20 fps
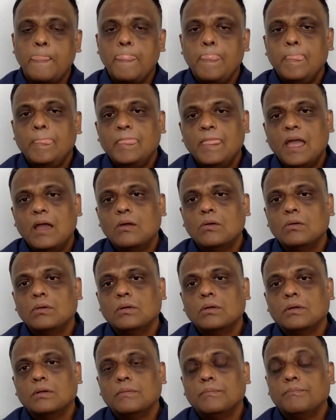Now,
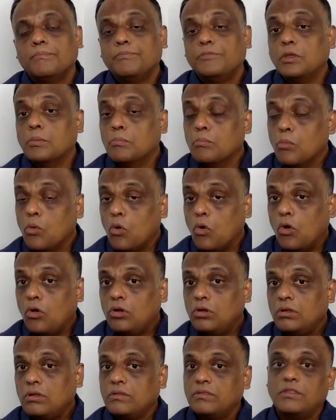the more,
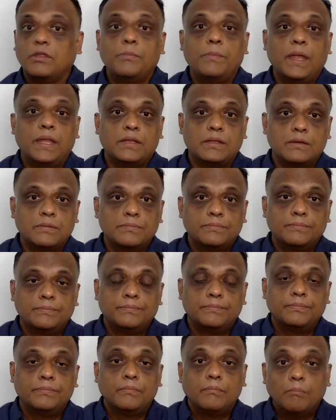the better.
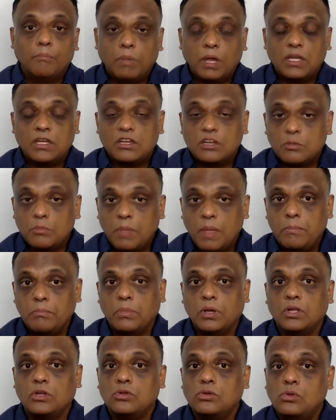But remember,
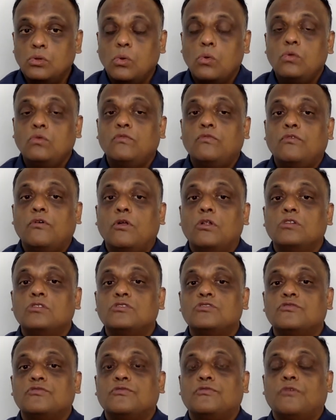don't fall,
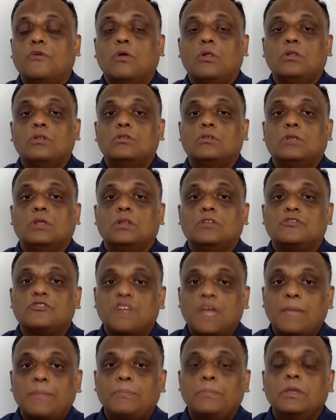fall a
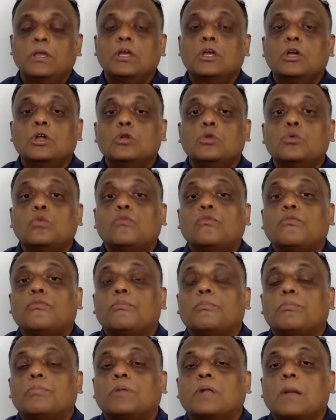trap to
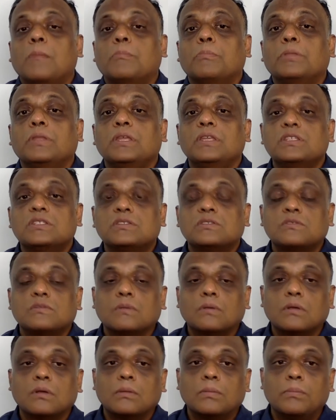companies
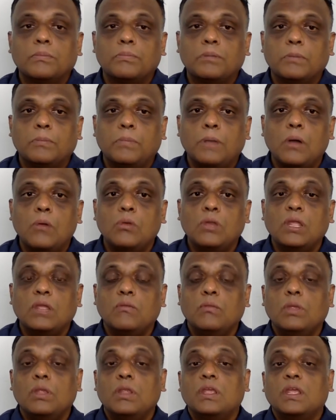propounding
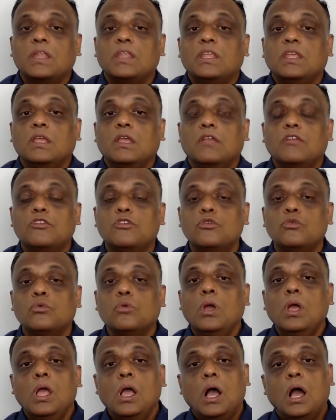we can get you
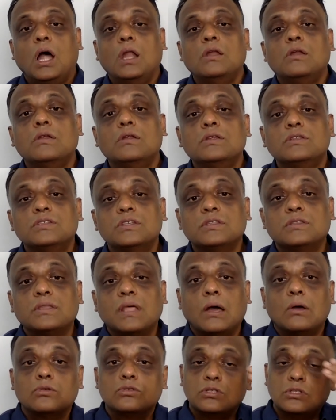hundreds and
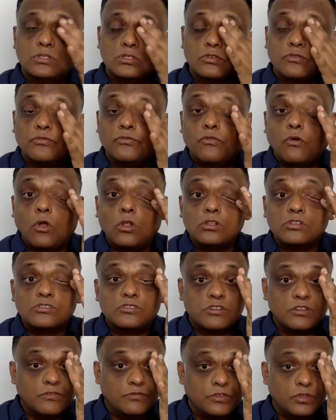thousands of false
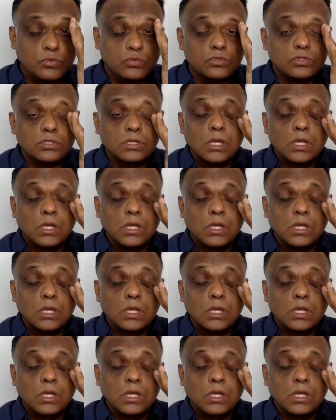reviews.